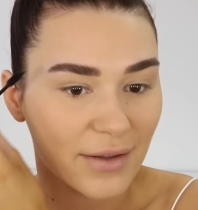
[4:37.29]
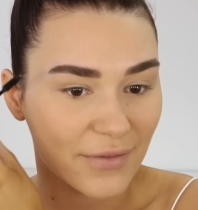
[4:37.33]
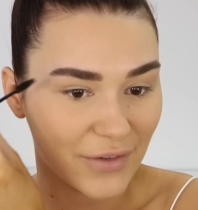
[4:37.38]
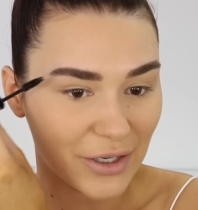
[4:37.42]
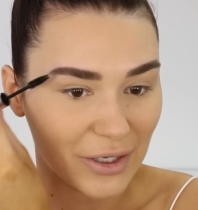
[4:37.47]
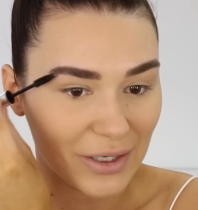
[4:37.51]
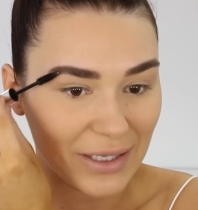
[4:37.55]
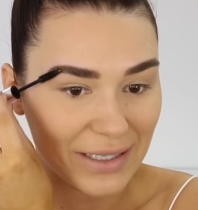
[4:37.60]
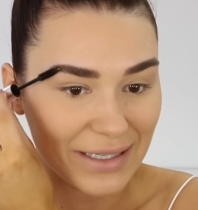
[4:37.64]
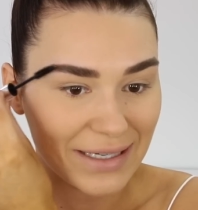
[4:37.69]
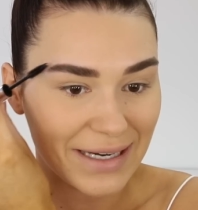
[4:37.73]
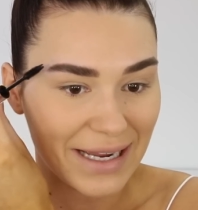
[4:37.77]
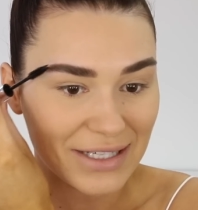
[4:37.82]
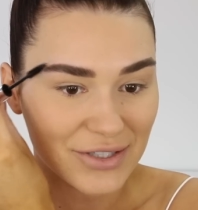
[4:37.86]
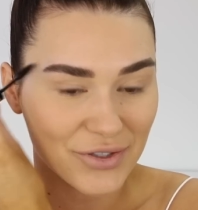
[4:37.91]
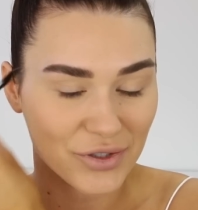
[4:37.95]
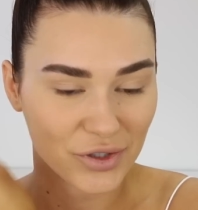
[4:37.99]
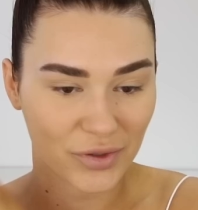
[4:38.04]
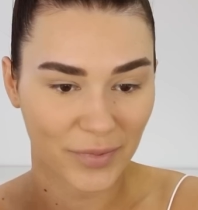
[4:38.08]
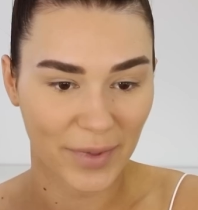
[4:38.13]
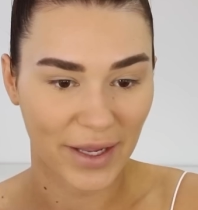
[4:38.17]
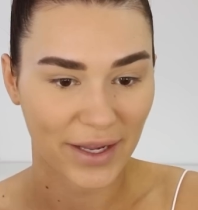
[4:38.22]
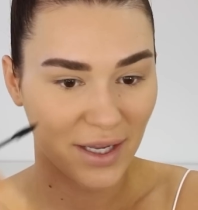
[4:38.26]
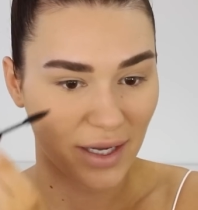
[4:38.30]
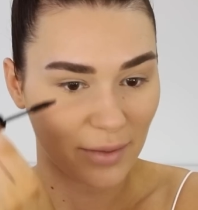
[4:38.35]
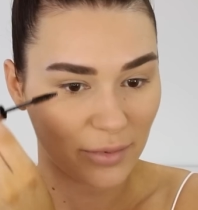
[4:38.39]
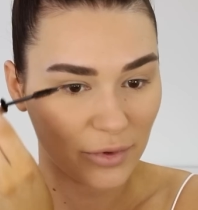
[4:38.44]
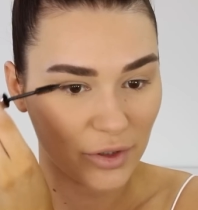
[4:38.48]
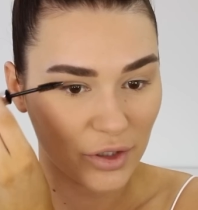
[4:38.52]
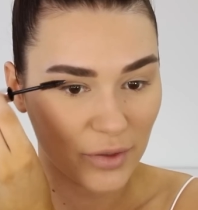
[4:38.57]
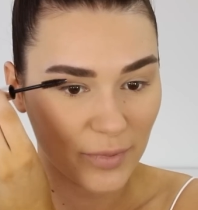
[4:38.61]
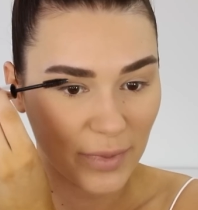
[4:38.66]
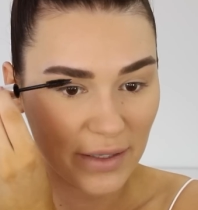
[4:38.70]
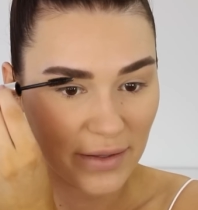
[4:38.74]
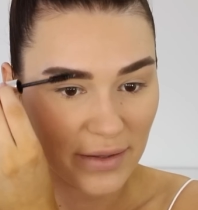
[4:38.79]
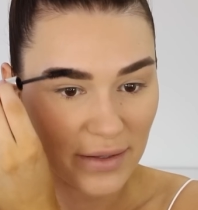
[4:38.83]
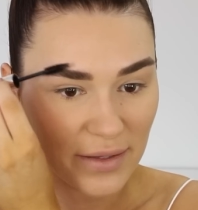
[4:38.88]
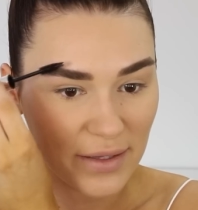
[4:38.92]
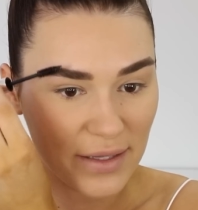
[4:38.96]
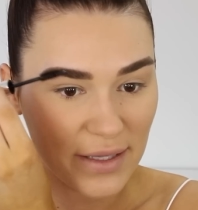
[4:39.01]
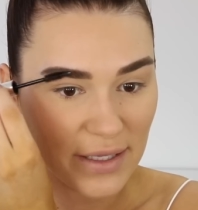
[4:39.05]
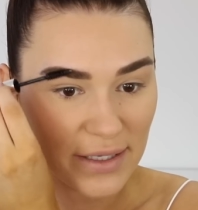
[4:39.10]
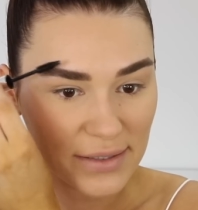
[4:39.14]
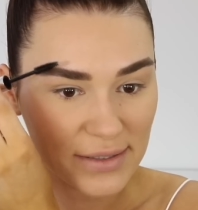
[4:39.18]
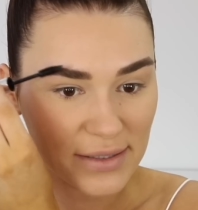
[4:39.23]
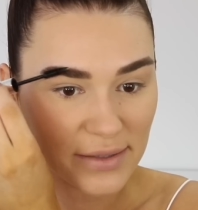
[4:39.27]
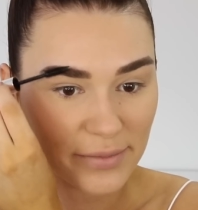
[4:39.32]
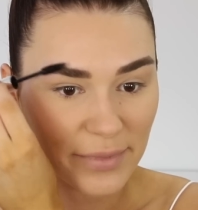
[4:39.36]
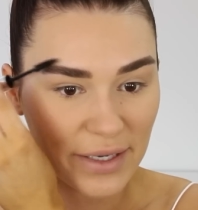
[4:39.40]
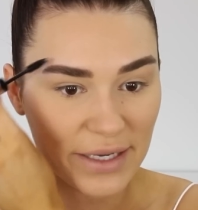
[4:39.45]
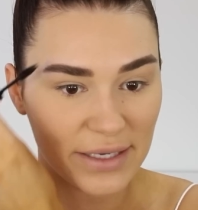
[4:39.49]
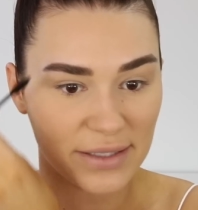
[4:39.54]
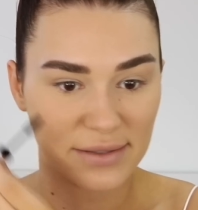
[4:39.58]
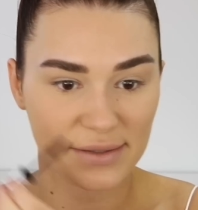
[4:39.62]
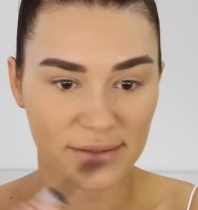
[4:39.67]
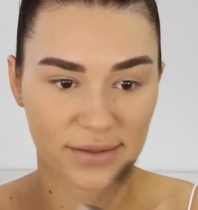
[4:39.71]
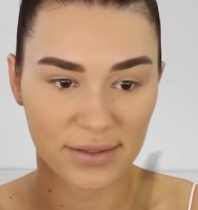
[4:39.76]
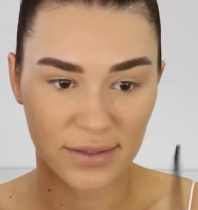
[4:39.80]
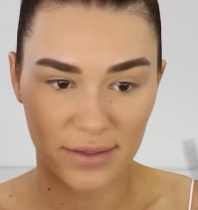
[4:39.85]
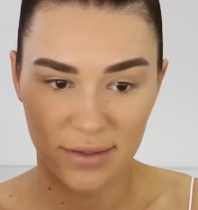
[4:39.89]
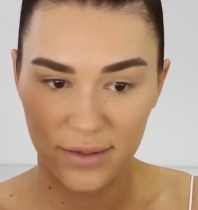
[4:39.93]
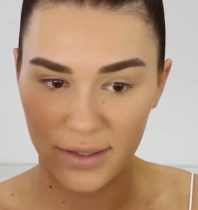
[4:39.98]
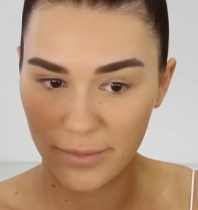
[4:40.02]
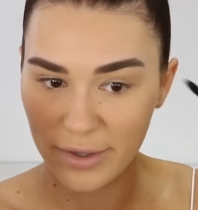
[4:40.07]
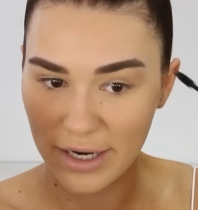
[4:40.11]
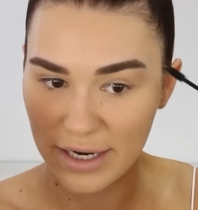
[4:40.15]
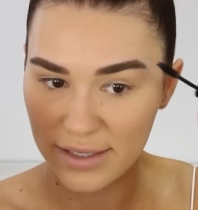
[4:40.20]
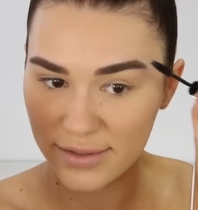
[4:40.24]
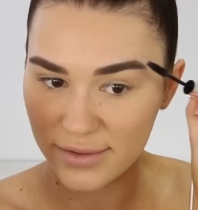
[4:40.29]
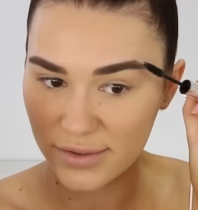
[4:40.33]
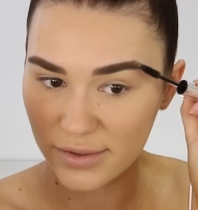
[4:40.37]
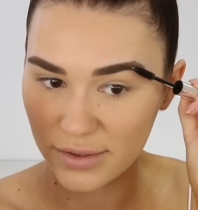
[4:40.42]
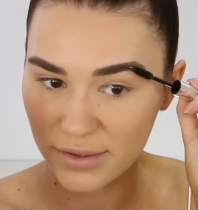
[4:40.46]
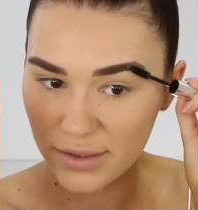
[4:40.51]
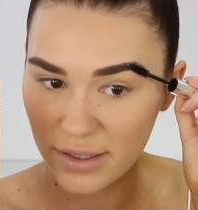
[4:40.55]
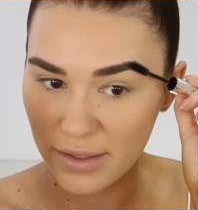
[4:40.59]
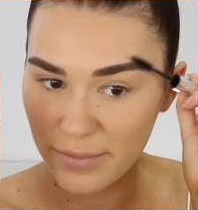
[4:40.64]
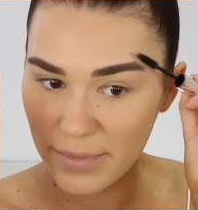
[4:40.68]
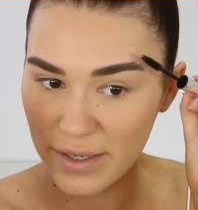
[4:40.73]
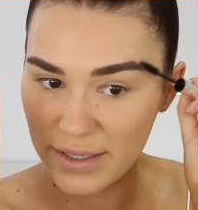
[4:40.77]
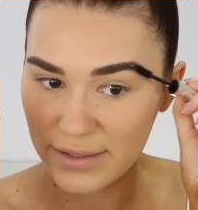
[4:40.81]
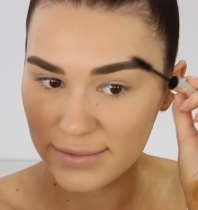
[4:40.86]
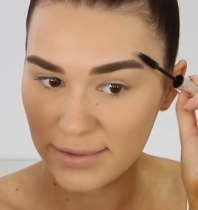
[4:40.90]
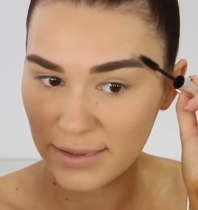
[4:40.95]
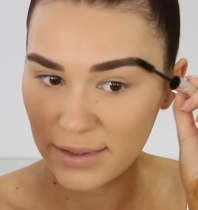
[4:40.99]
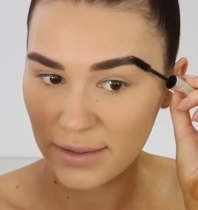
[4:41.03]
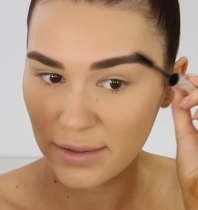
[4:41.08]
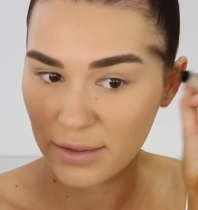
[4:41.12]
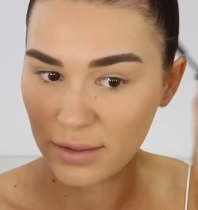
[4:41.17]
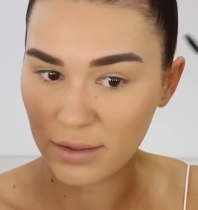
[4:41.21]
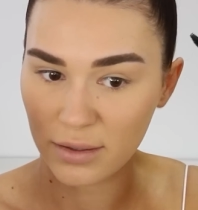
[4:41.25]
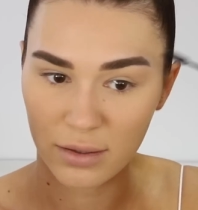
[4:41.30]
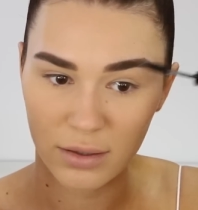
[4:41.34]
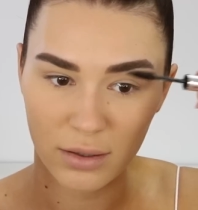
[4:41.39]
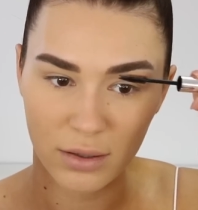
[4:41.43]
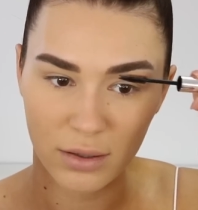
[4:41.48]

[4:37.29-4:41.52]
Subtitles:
very natural makeup look, but this makes the brows look amazing.